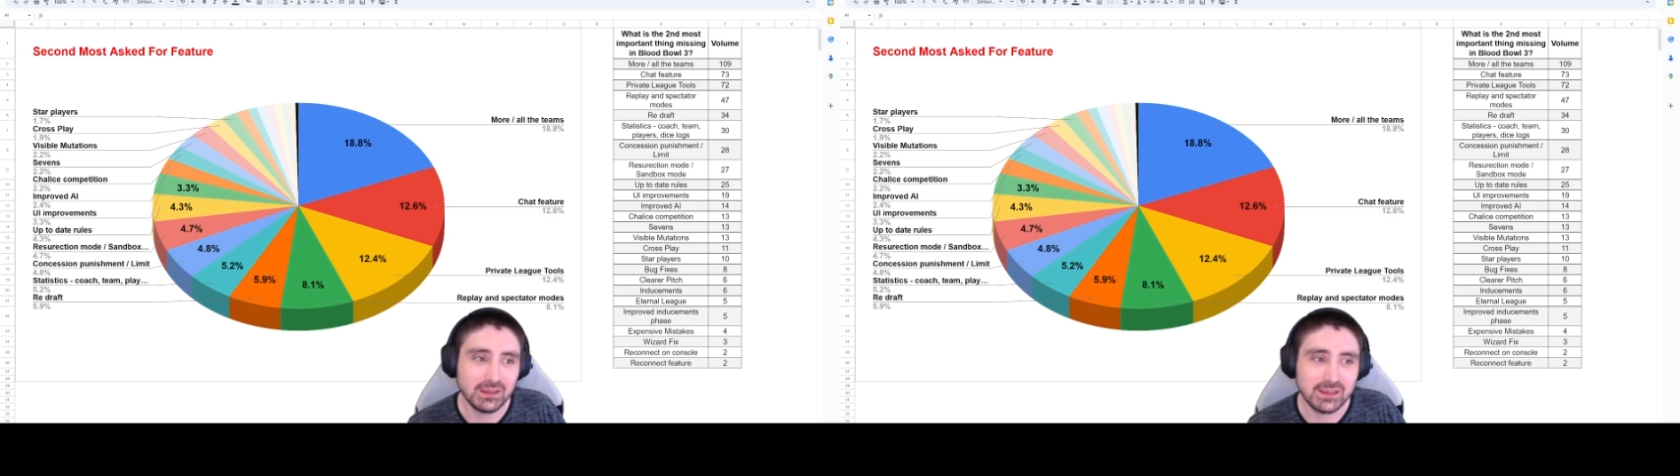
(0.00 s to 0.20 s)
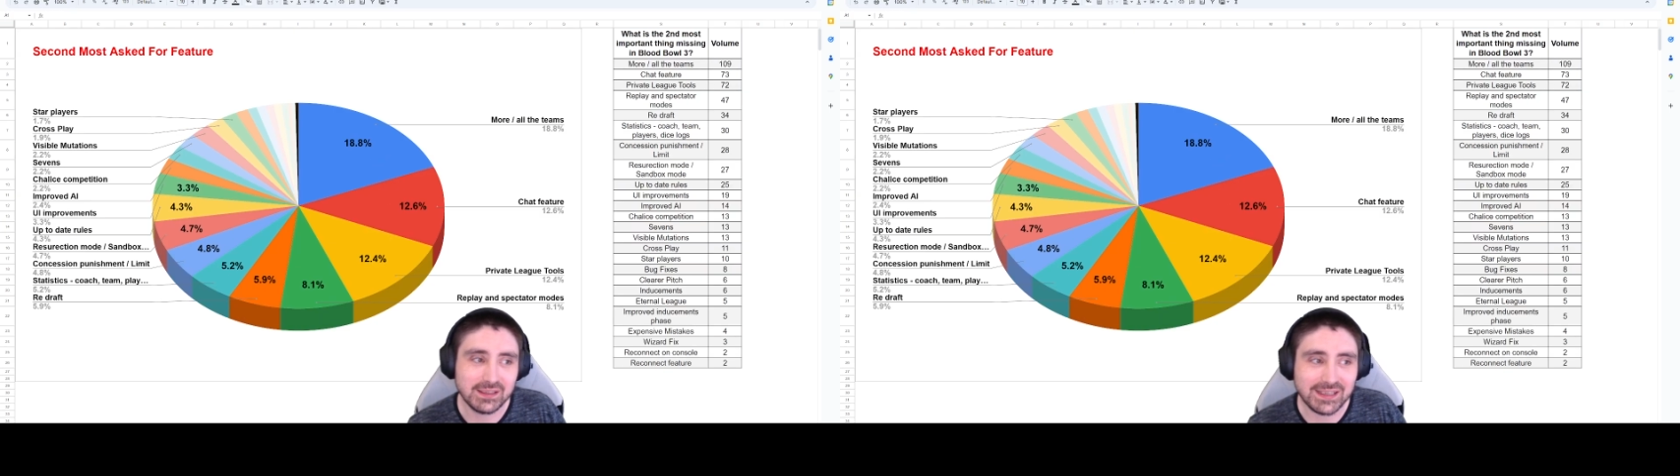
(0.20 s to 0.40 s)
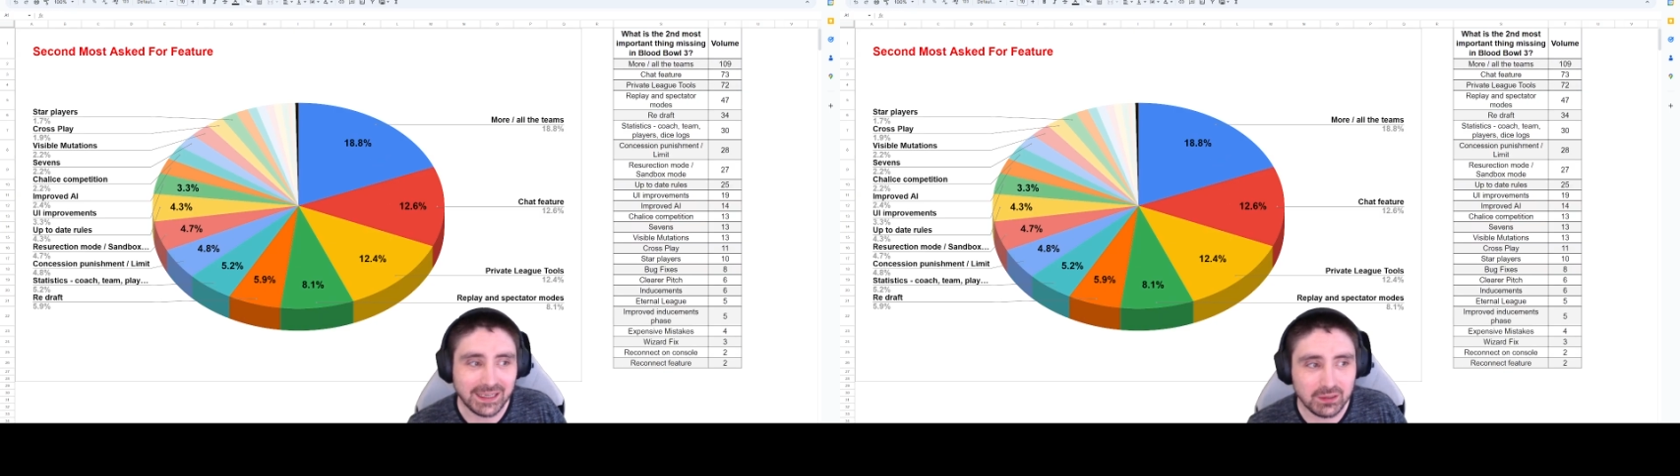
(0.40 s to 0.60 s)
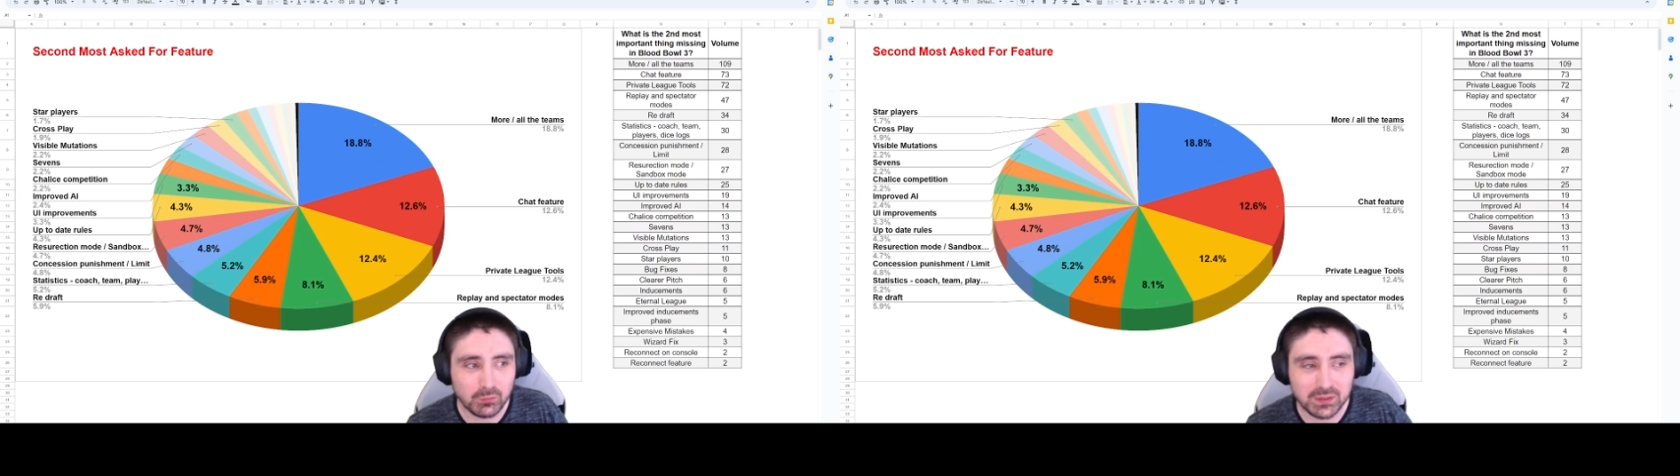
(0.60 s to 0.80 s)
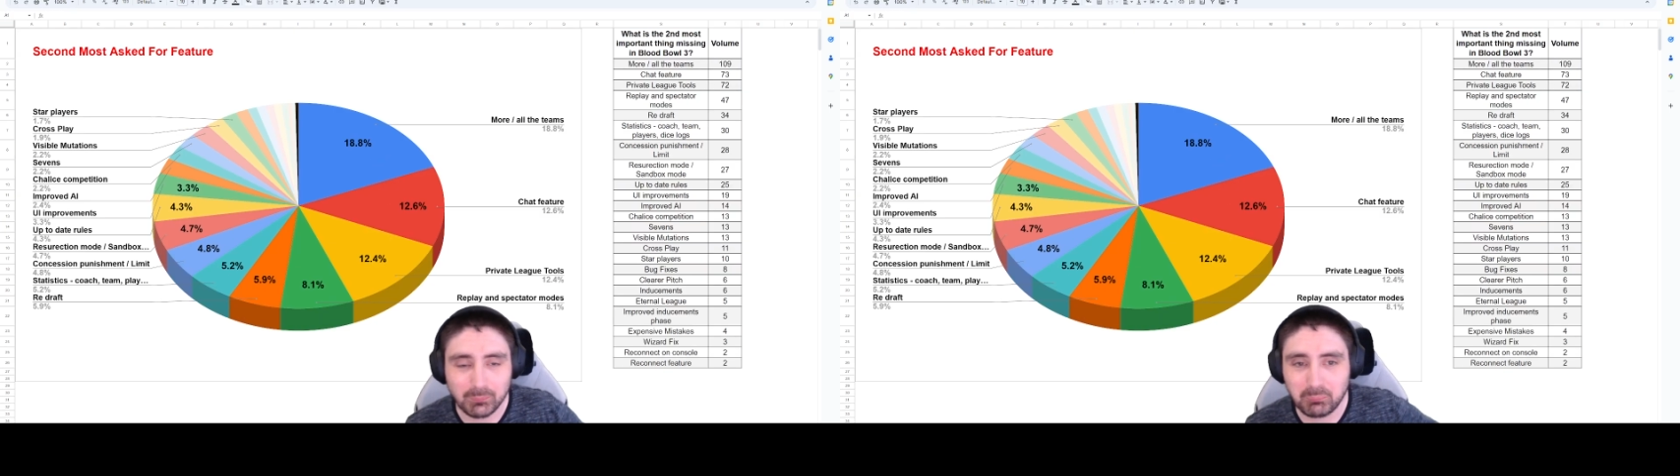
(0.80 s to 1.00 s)
Second
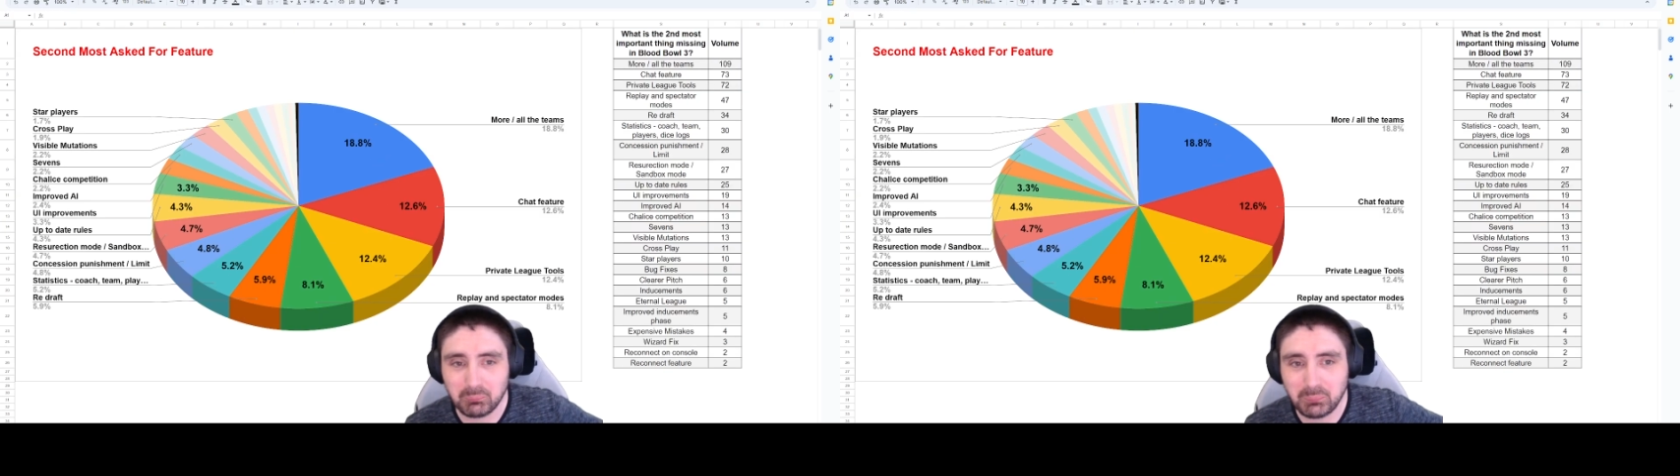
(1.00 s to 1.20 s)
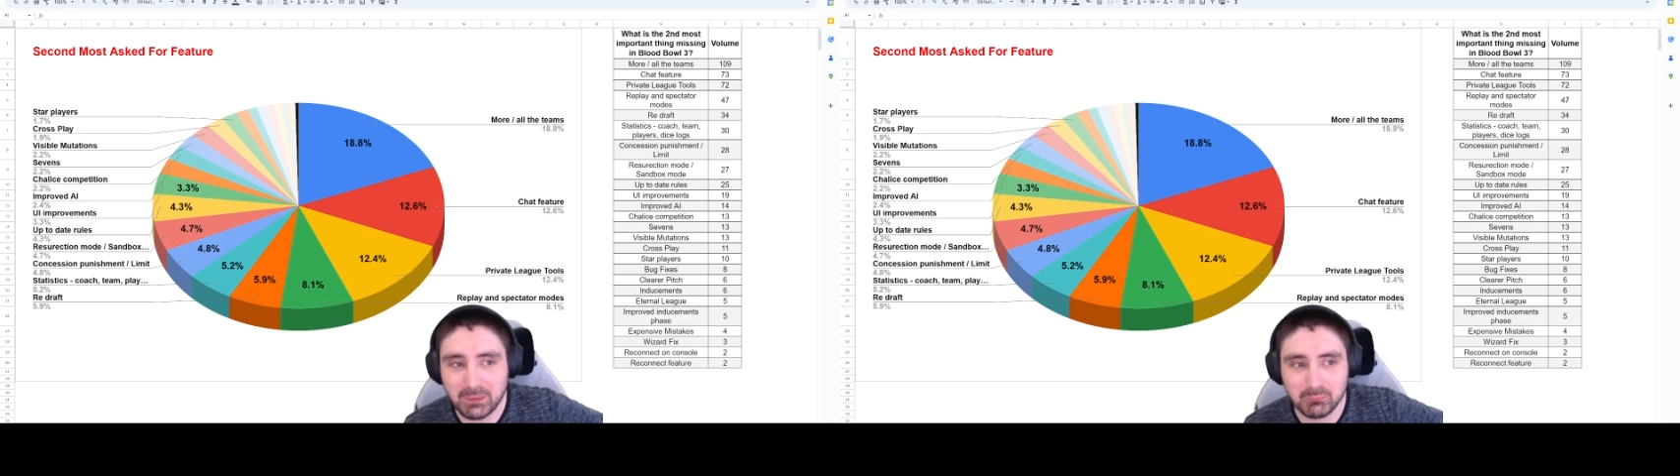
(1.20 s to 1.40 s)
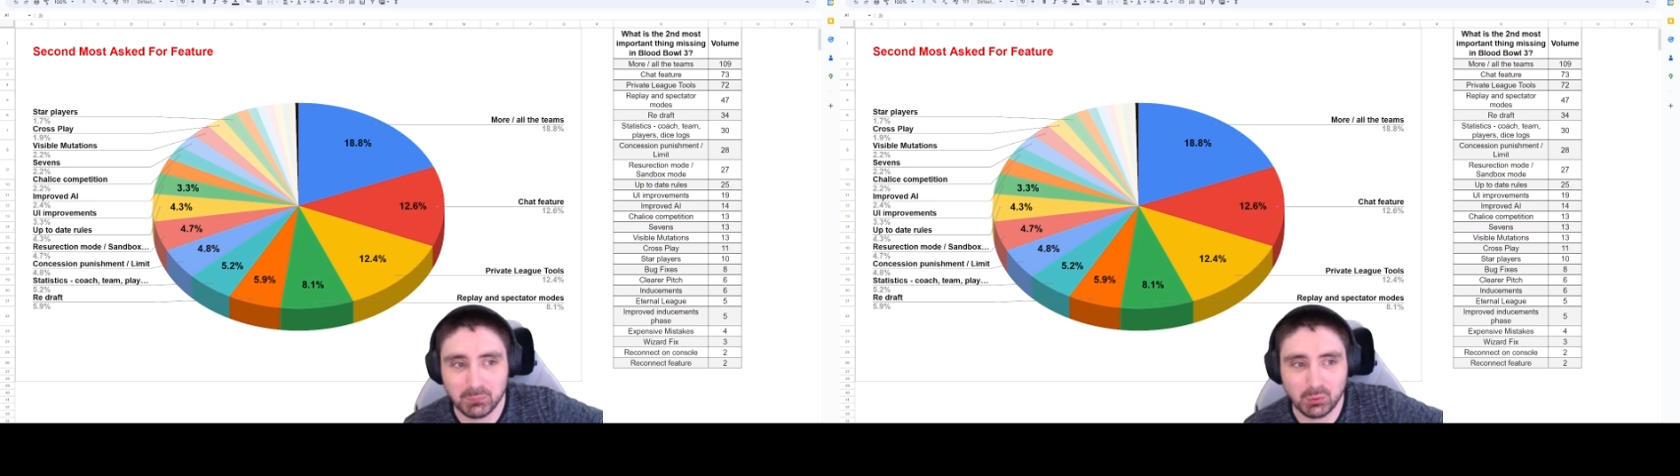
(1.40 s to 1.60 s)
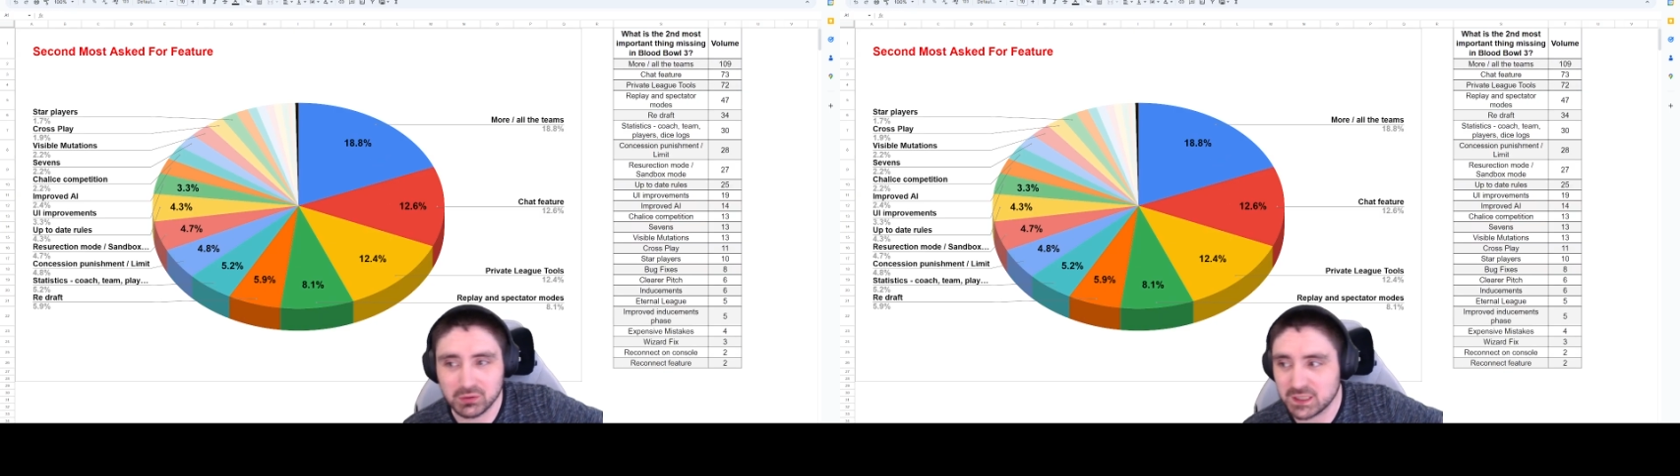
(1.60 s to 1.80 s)
was a bit more